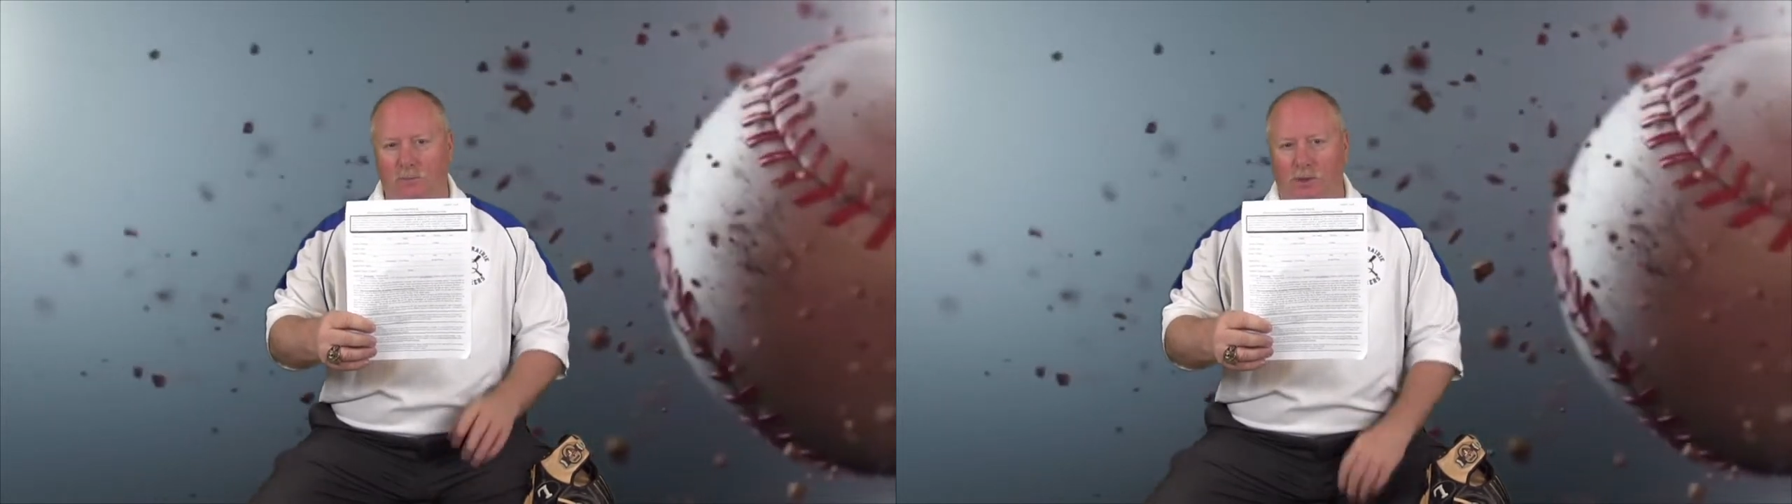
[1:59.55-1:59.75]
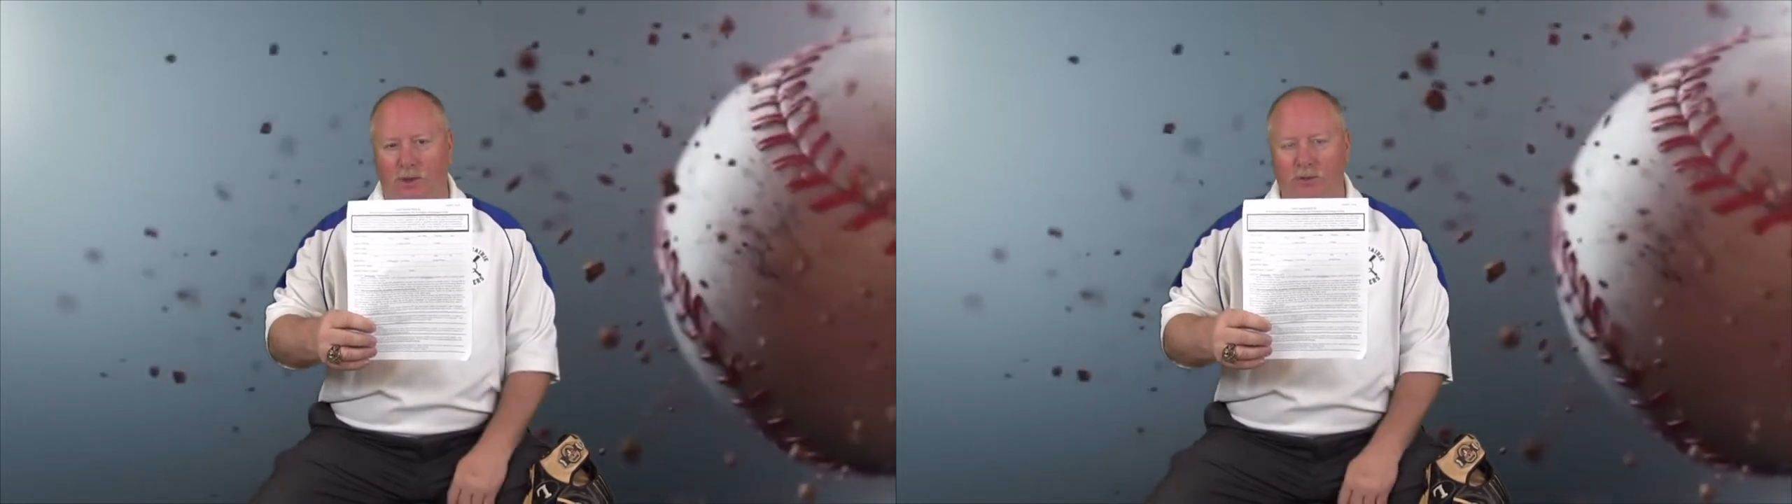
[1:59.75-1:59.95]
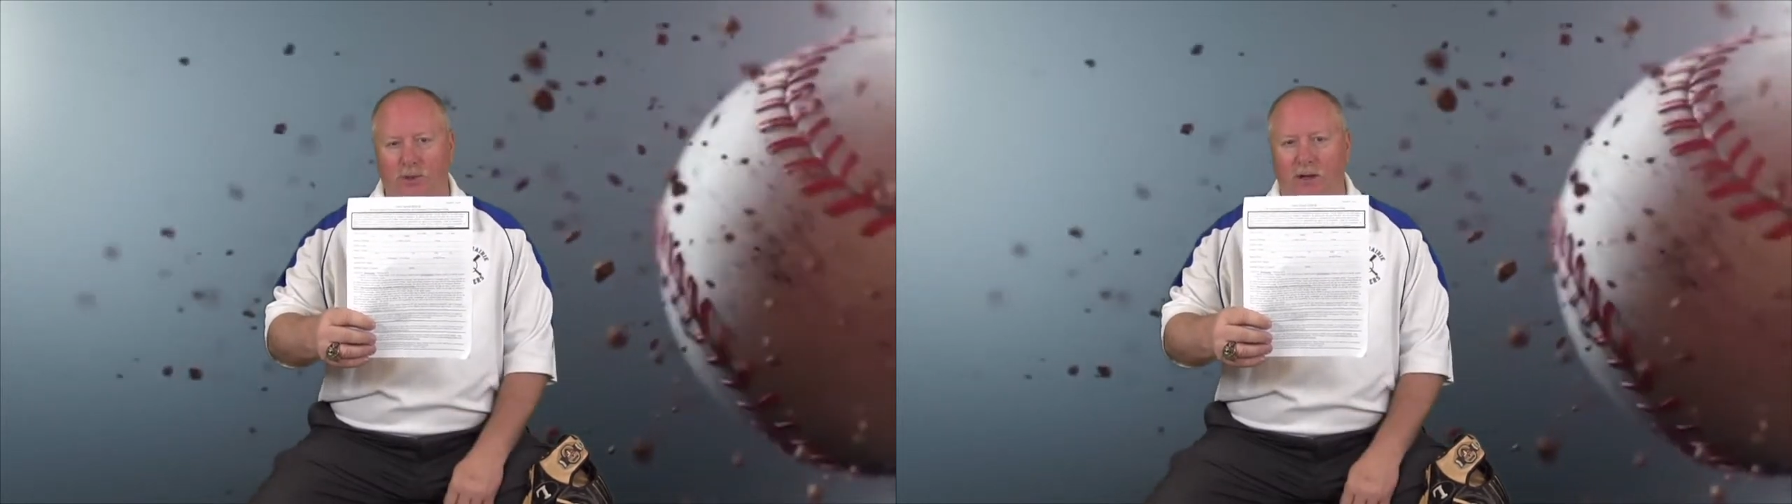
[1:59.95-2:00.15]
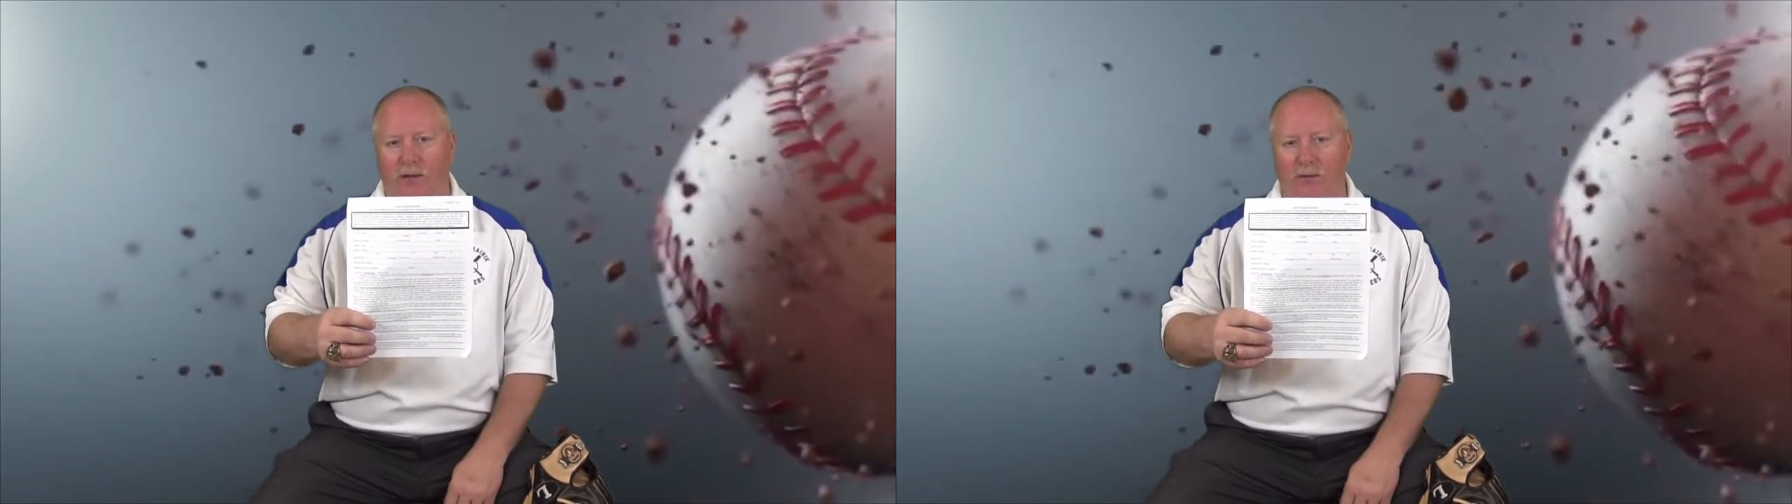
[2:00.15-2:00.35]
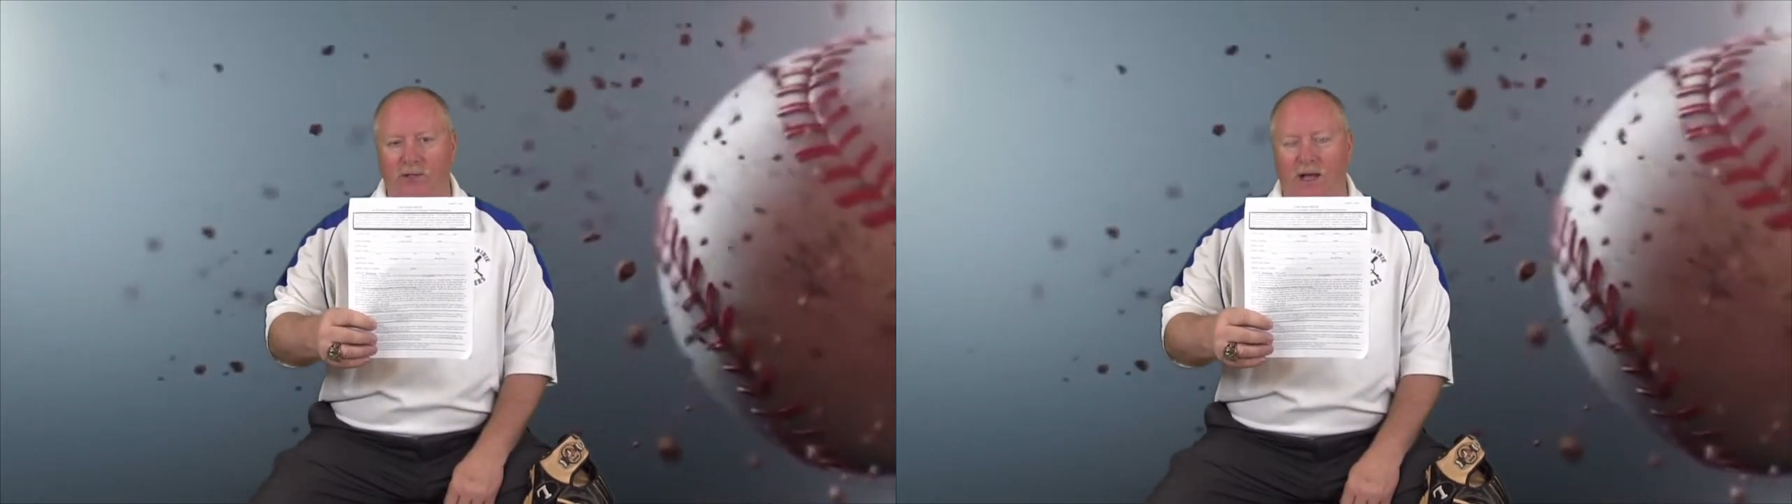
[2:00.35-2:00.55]
with our
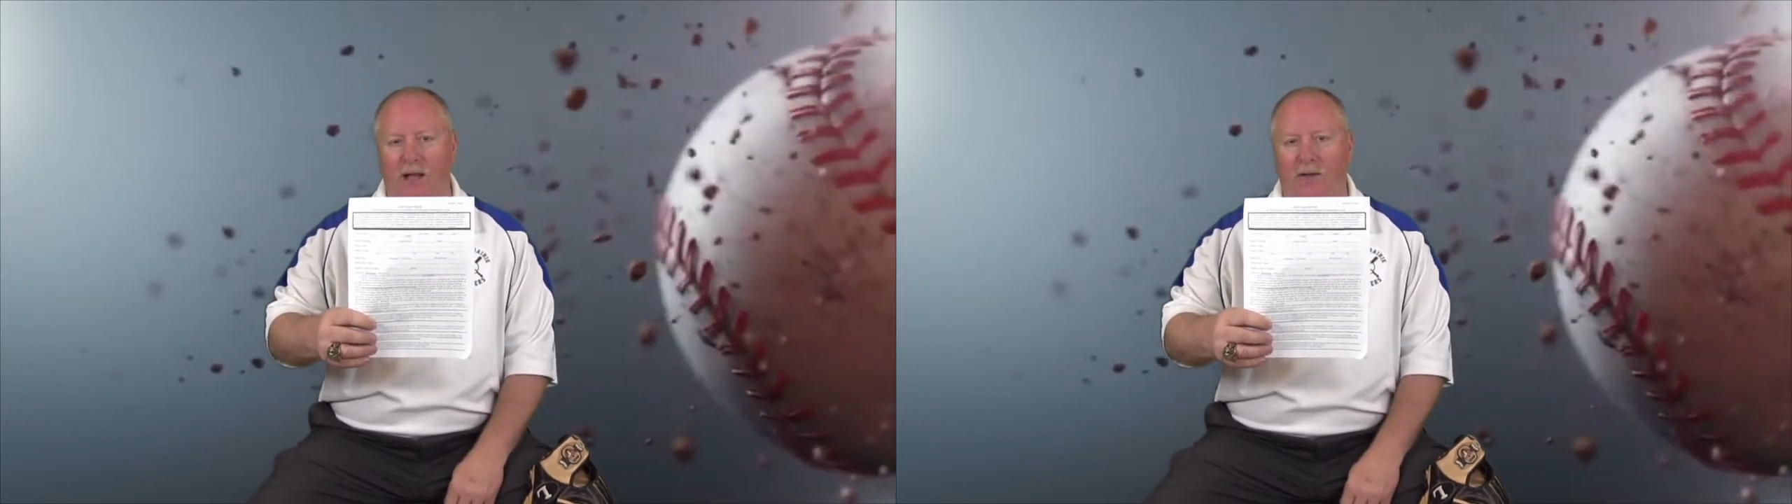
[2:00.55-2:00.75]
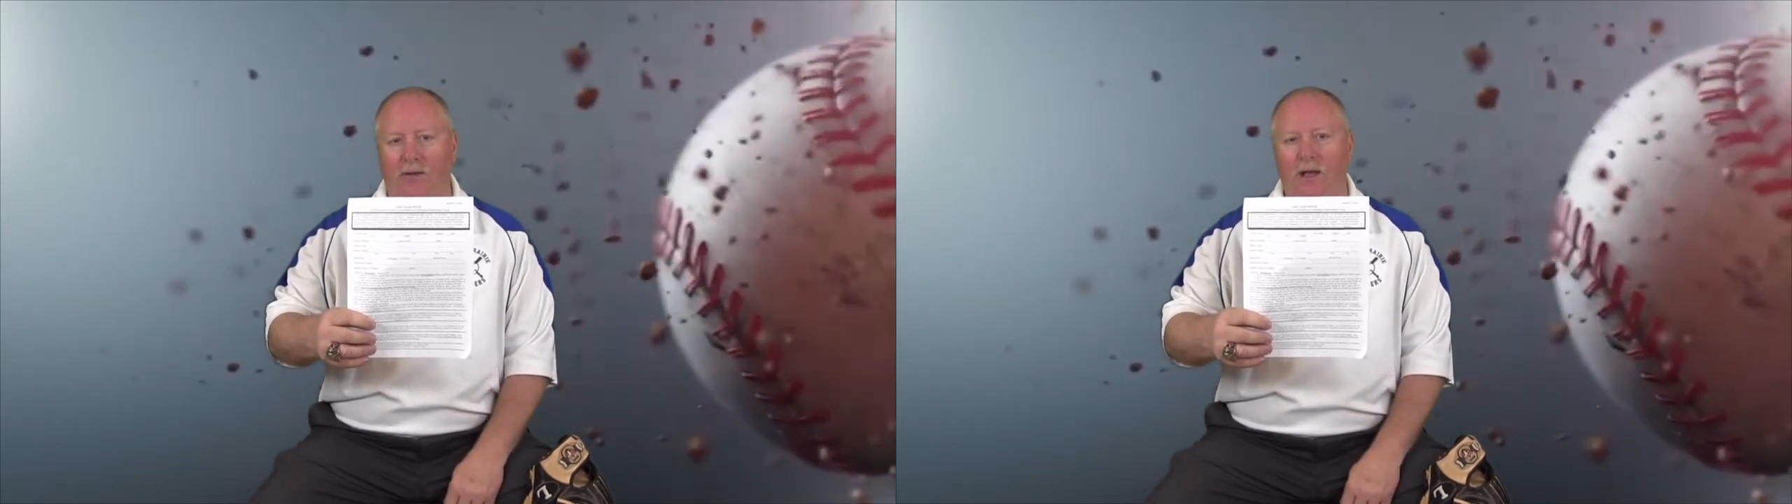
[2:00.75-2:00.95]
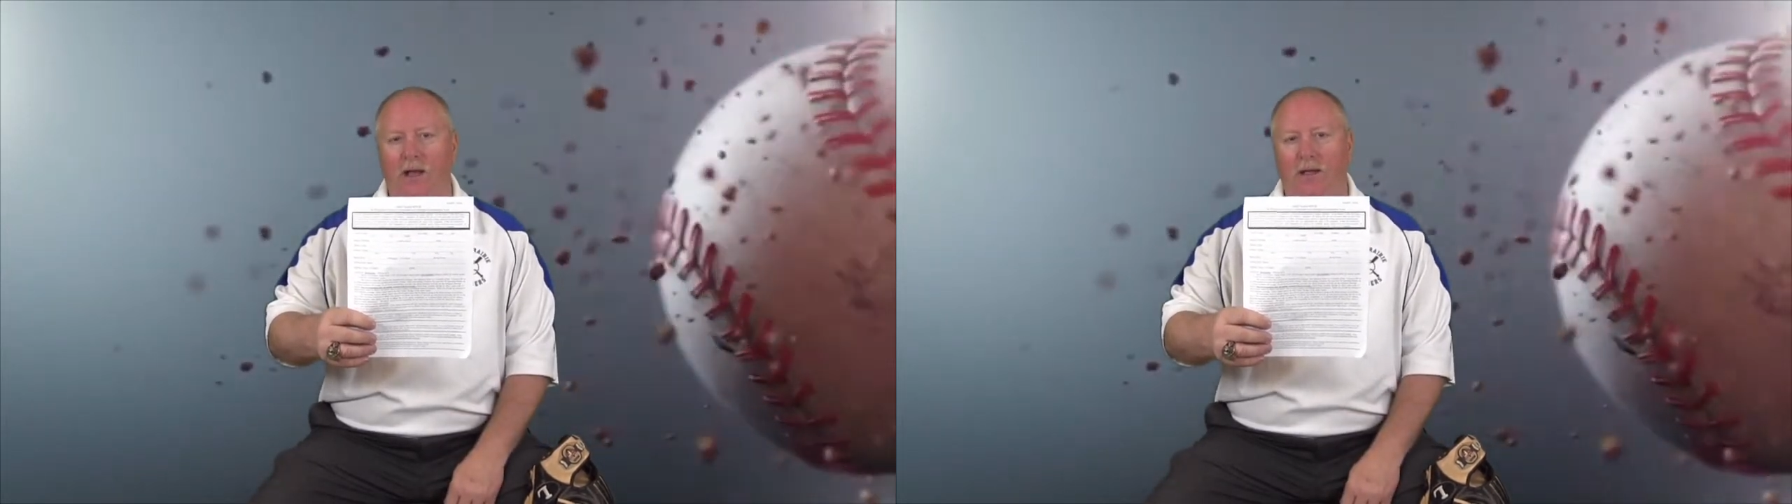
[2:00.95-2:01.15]
trainers down